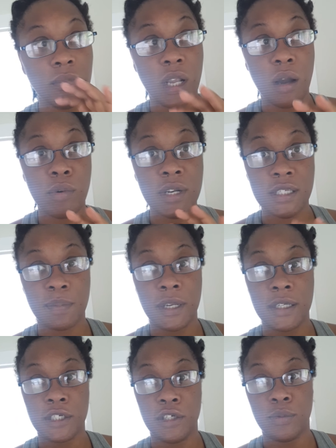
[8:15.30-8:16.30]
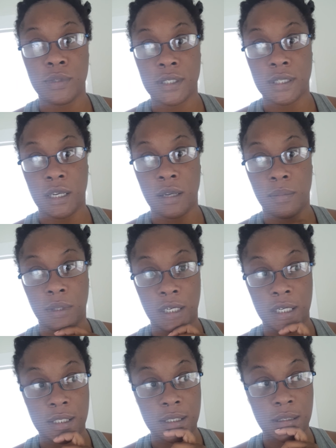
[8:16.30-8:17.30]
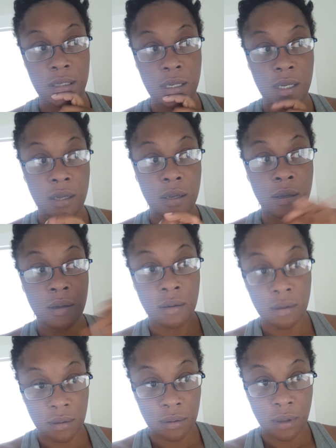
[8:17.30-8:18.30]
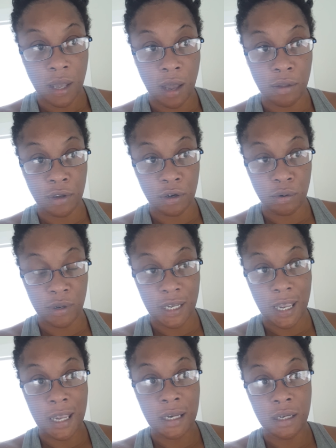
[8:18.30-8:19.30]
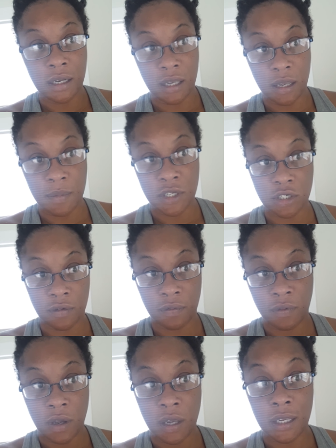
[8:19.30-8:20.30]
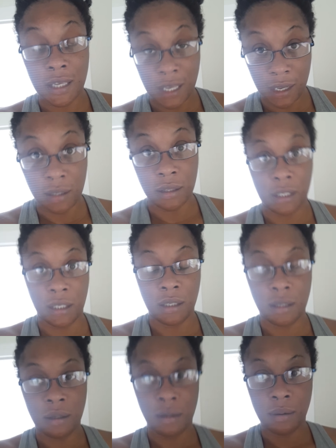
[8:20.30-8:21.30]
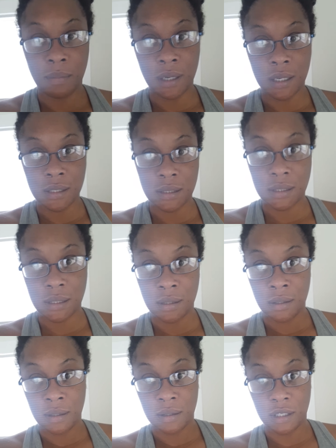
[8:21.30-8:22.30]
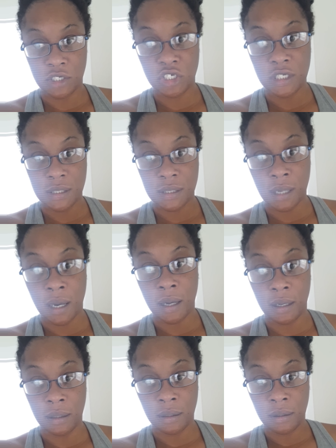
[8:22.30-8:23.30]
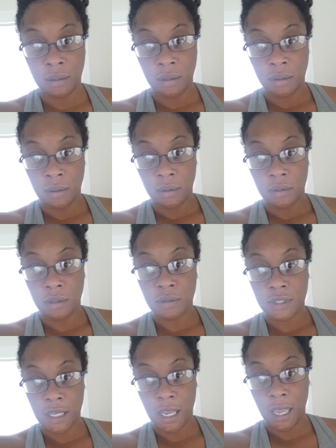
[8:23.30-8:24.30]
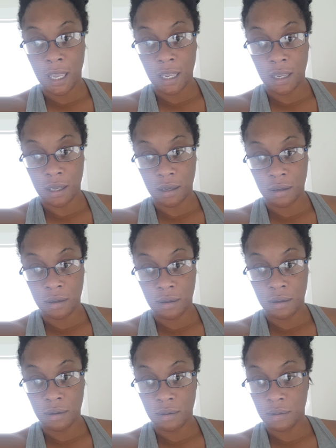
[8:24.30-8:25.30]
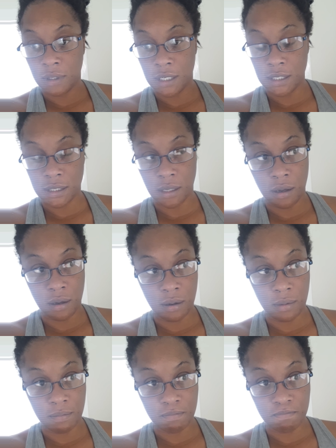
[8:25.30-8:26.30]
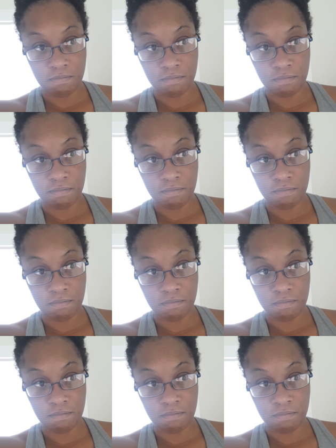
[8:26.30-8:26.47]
I want to explain to you what's taking place. How they're creating an image of Kelly Bunce that she's not. They'll take these um,